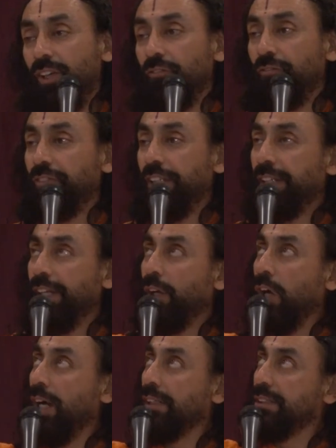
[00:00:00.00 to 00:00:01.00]
We
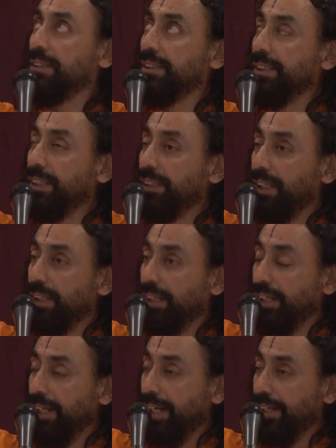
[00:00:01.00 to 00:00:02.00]
cannot see the
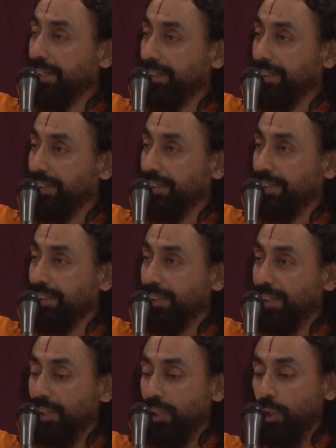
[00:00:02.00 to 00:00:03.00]
creator,
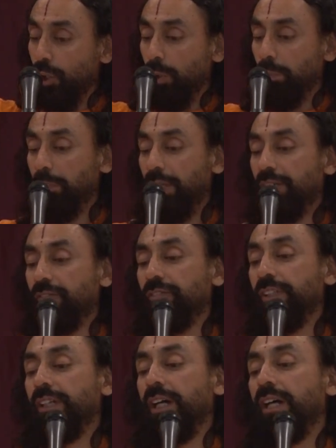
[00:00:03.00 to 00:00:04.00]
but
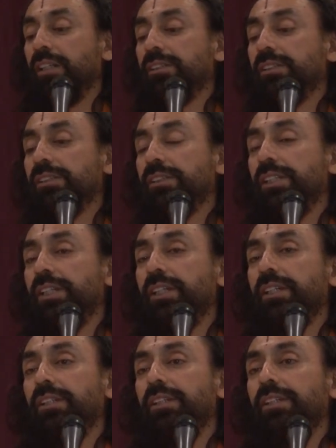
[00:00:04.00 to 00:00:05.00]
we are
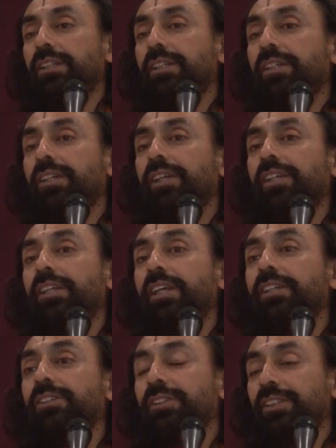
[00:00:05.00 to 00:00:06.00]
seeing the
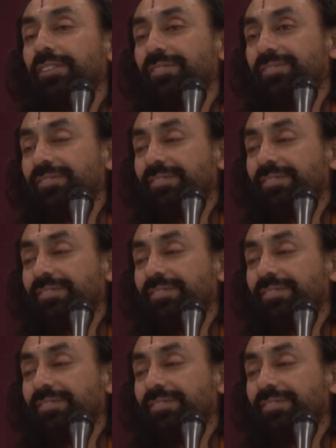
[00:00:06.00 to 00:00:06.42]
creation.